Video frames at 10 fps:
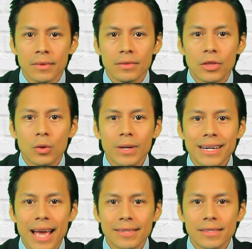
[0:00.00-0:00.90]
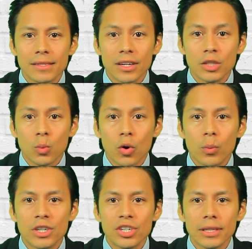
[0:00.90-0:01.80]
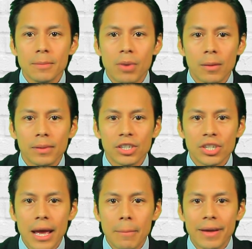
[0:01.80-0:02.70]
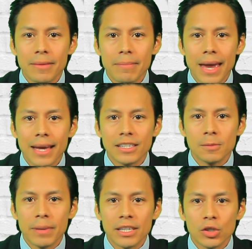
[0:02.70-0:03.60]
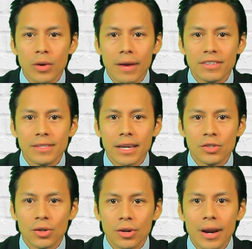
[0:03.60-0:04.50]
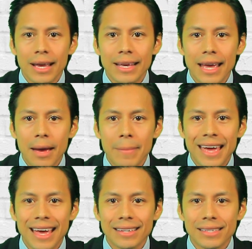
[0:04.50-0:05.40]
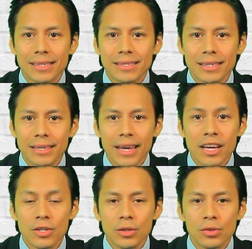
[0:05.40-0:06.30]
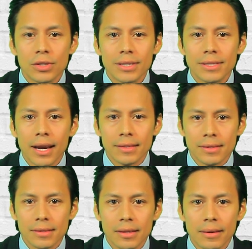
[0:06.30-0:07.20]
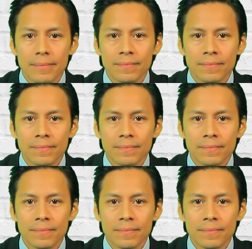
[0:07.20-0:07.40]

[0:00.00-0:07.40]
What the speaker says: The 3 NASA studies were originally published by the Manned Spacecraft Center, MSC, in Houston, Texas.